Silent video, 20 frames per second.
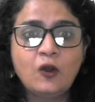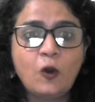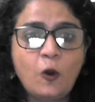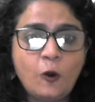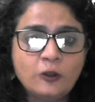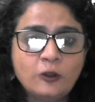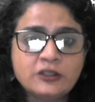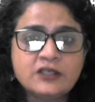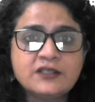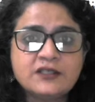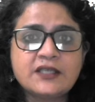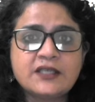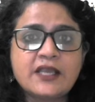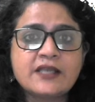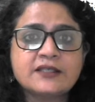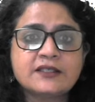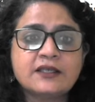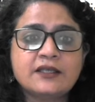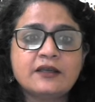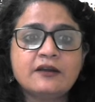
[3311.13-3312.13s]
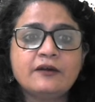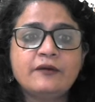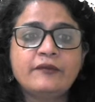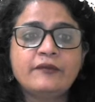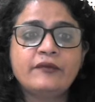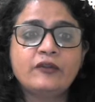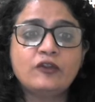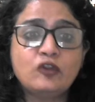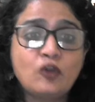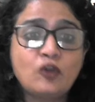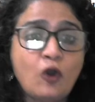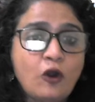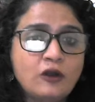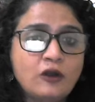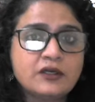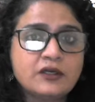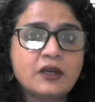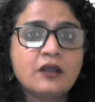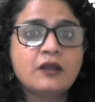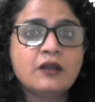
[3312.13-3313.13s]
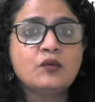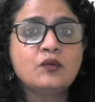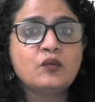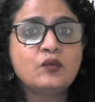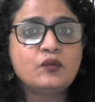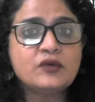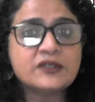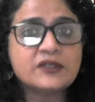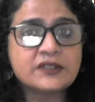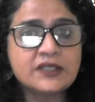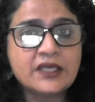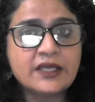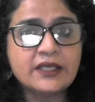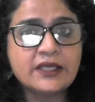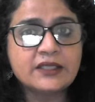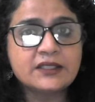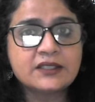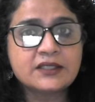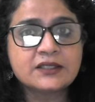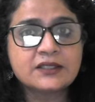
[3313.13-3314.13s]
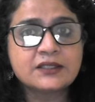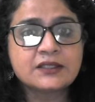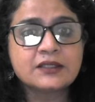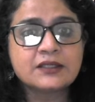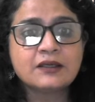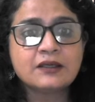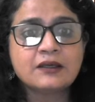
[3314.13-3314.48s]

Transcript: Author says here, thought precedes